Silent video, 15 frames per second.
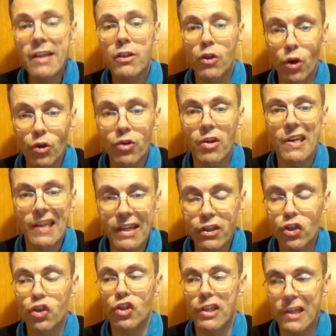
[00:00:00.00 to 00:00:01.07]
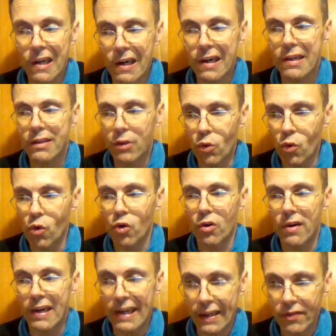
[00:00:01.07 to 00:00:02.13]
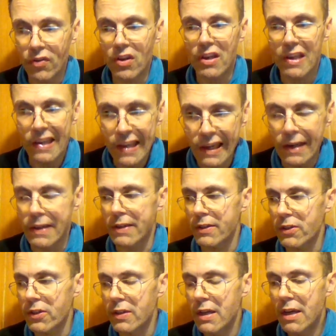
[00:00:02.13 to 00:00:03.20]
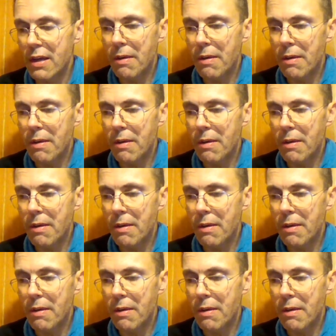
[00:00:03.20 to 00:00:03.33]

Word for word: Those are actually hardcore ethnic killings,